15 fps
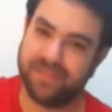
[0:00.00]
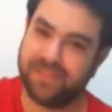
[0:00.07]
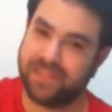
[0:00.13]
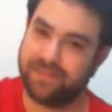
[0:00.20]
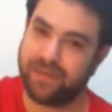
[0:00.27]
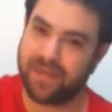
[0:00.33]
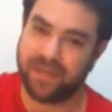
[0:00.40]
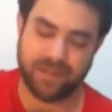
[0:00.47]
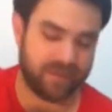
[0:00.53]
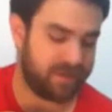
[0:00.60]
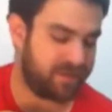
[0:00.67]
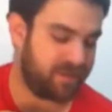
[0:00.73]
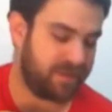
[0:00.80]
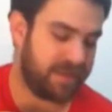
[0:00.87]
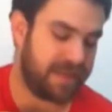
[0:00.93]
D minor,
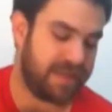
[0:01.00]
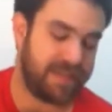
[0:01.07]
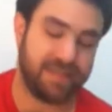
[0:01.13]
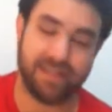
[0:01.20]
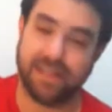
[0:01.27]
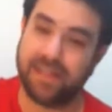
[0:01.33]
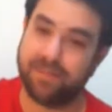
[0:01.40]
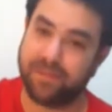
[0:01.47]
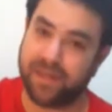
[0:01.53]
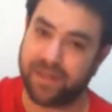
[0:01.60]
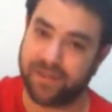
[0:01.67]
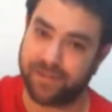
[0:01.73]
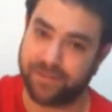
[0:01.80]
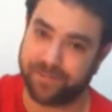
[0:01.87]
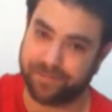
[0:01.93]
and E
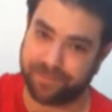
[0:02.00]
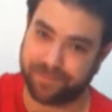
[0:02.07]
minor.